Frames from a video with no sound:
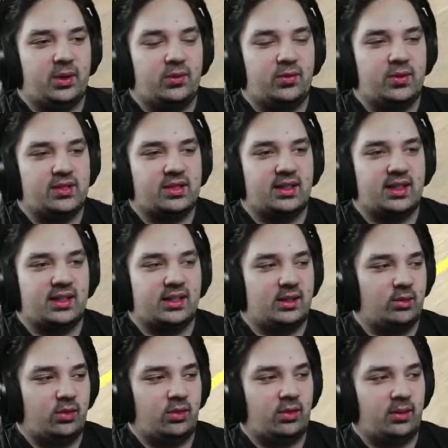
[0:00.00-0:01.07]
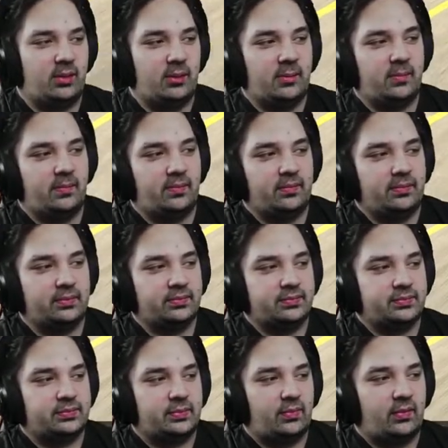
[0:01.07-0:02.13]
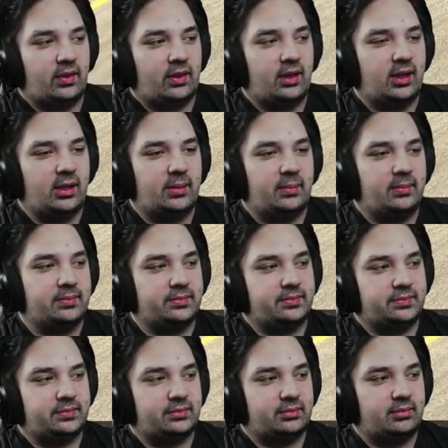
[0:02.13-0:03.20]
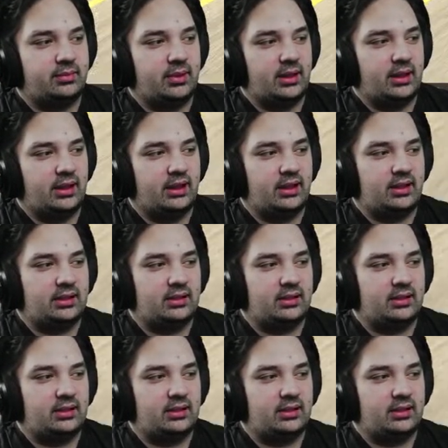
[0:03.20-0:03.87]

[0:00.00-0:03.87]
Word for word: If is a ninth. Um, but yeah.